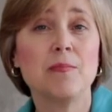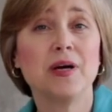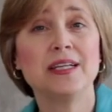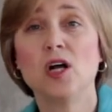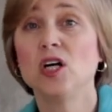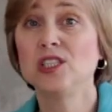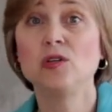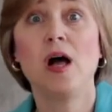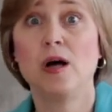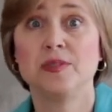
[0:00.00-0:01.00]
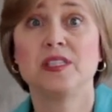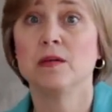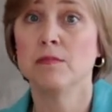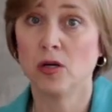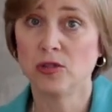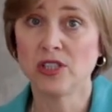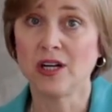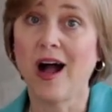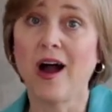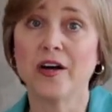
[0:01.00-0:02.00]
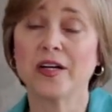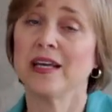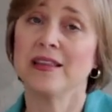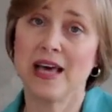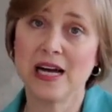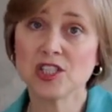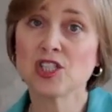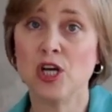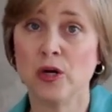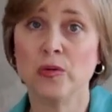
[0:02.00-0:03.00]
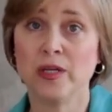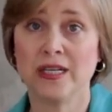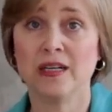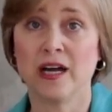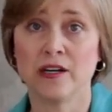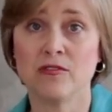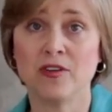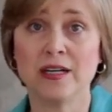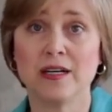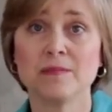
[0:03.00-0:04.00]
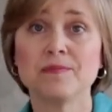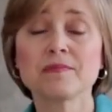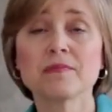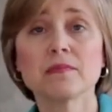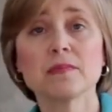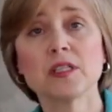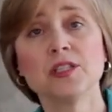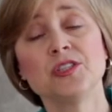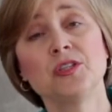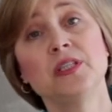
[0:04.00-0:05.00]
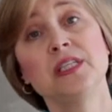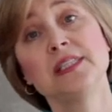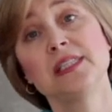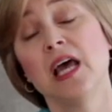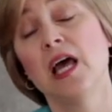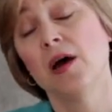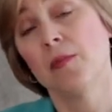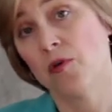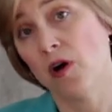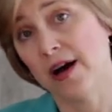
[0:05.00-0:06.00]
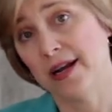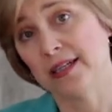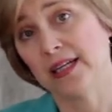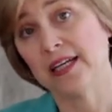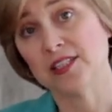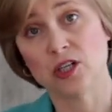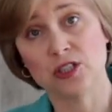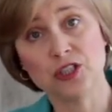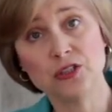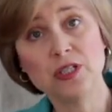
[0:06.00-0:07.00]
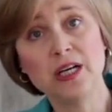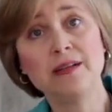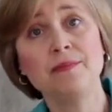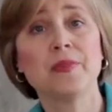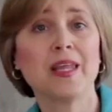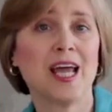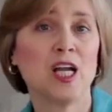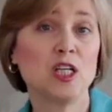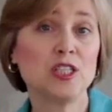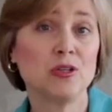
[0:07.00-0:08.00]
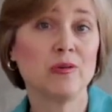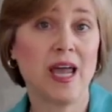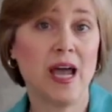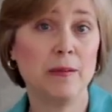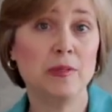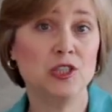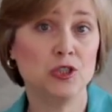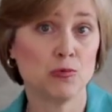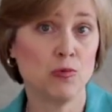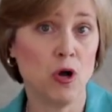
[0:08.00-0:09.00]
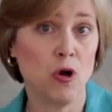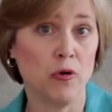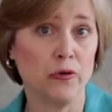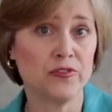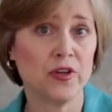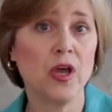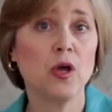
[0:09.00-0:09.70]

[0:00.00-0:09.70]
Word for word: but it also helps the emotional heart, and that's known in Ayurveda. So, this product has Arjuna and also cabbage rose.